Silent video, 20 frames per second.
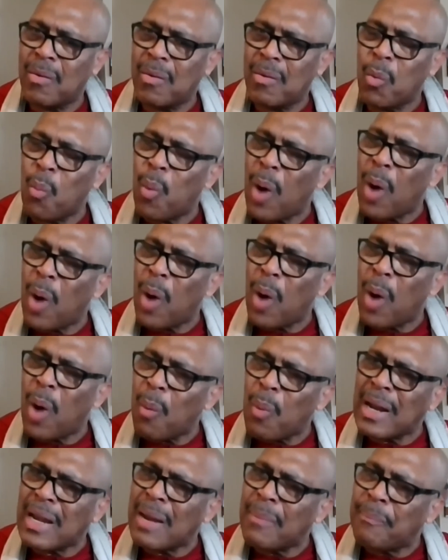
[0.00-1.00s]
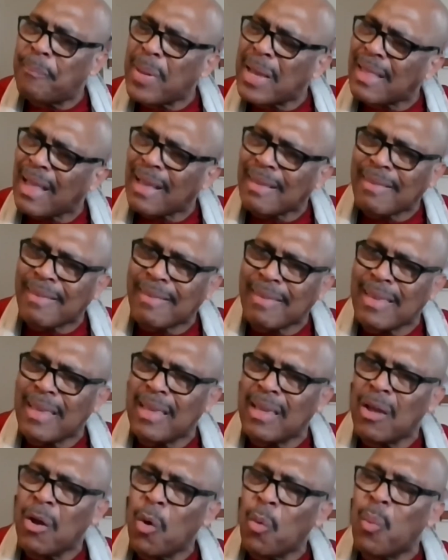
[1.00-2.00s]
What did Peter
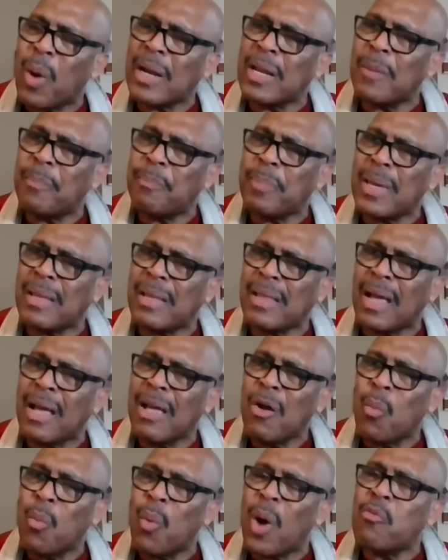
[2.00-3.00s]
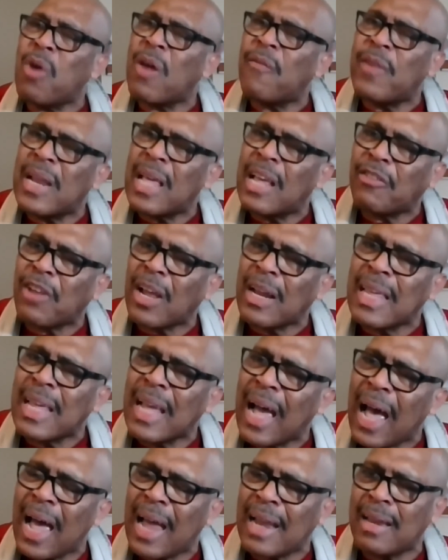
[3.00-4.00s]
see? What revelation he
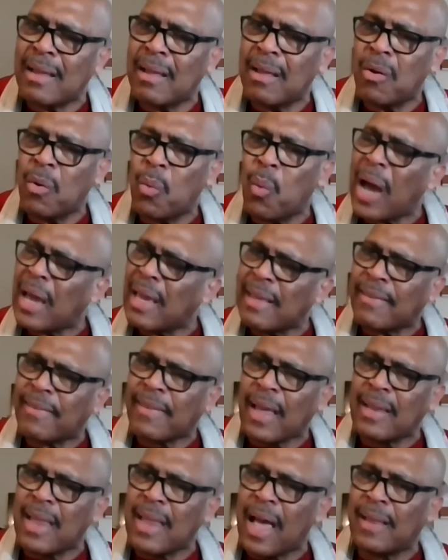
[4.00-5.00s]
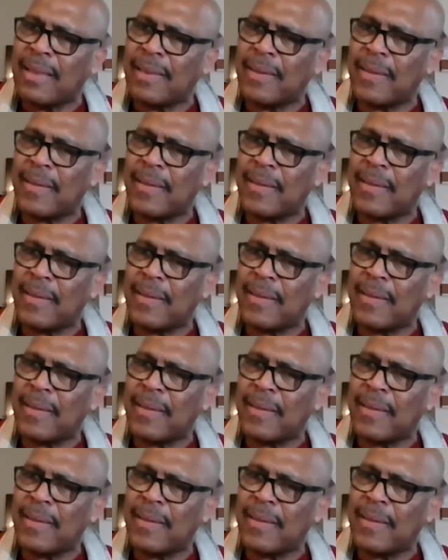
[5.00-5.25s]
had? Why he said that?